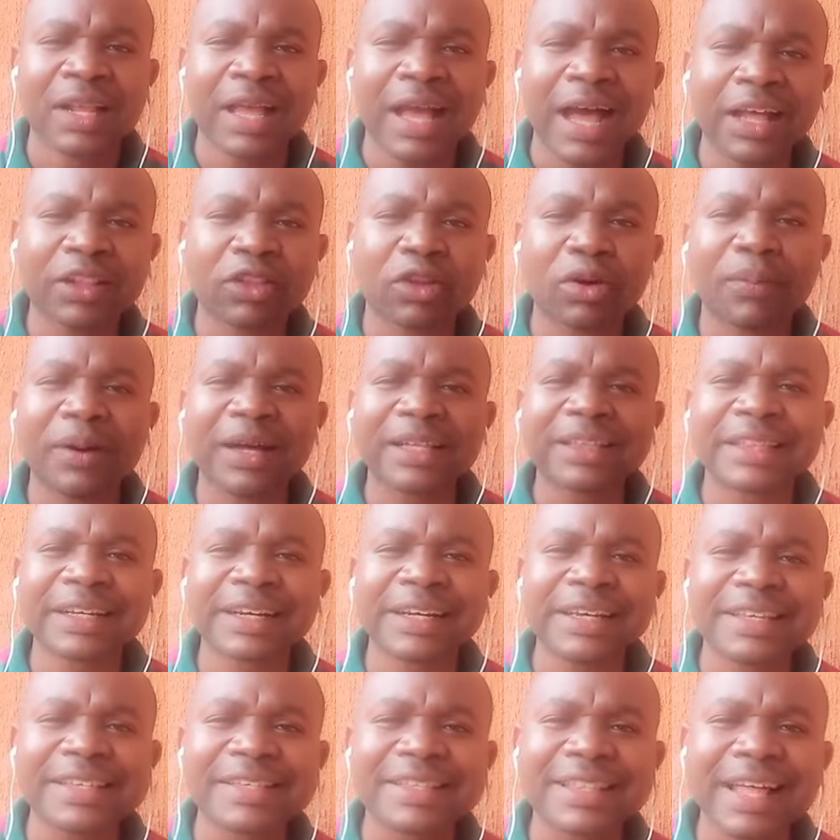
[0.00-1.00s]
And number
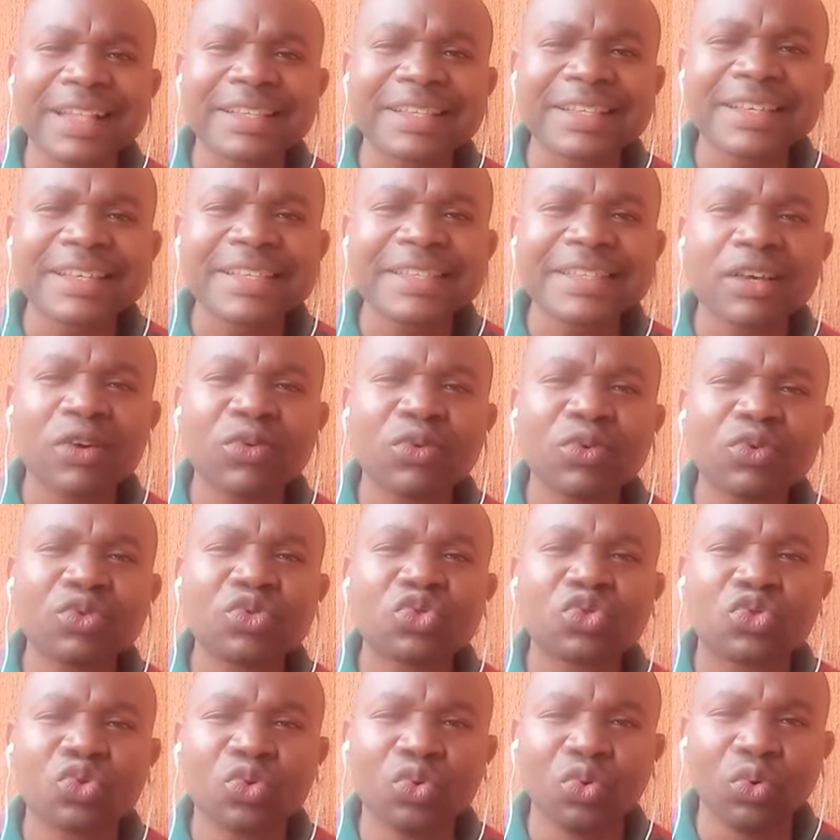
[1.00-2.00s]
three, statistical
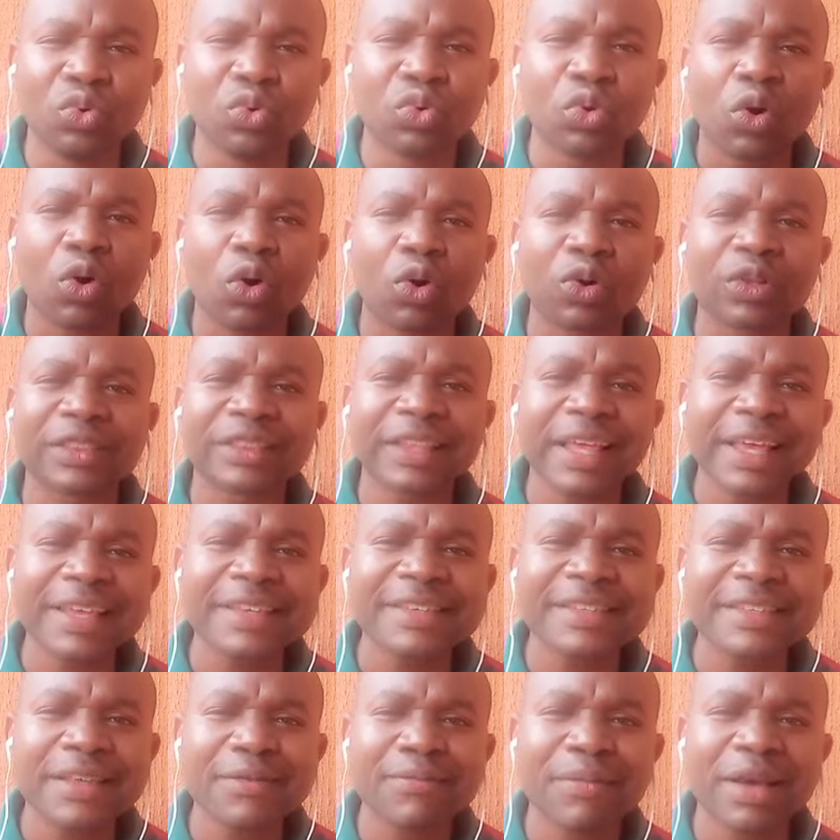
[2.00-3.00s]
tool or
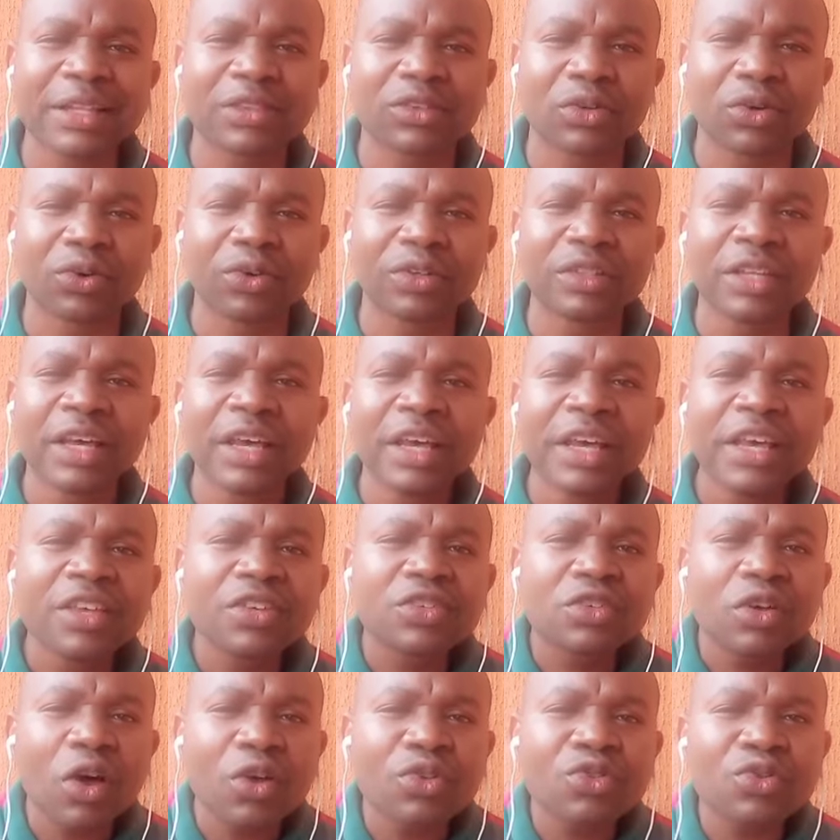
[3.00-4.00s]
testing method
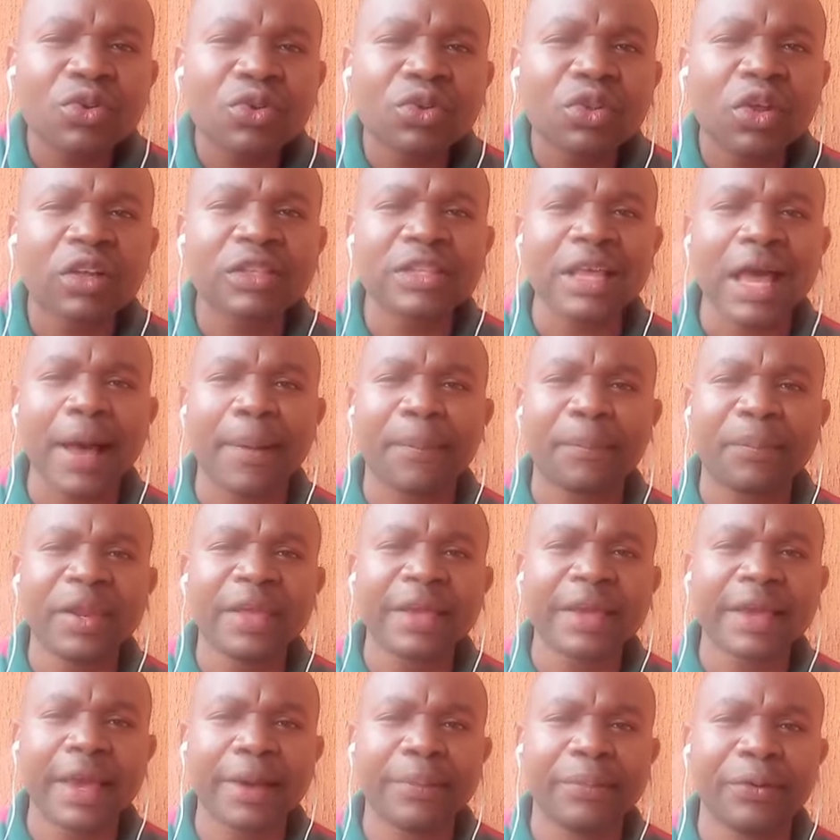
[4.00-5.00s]
is also not
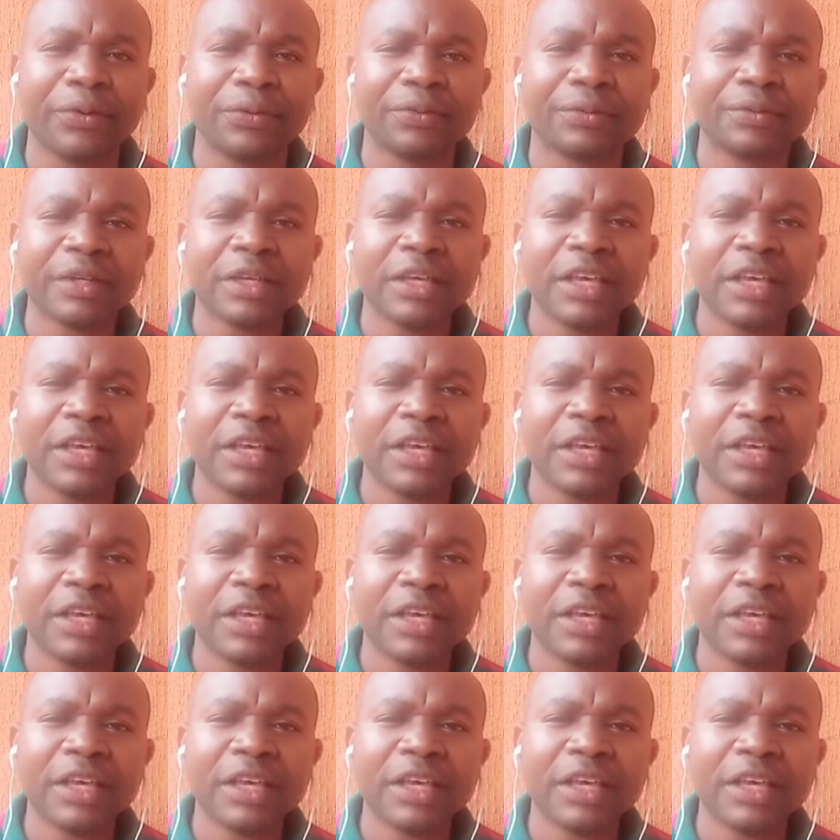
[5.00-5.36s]
applicable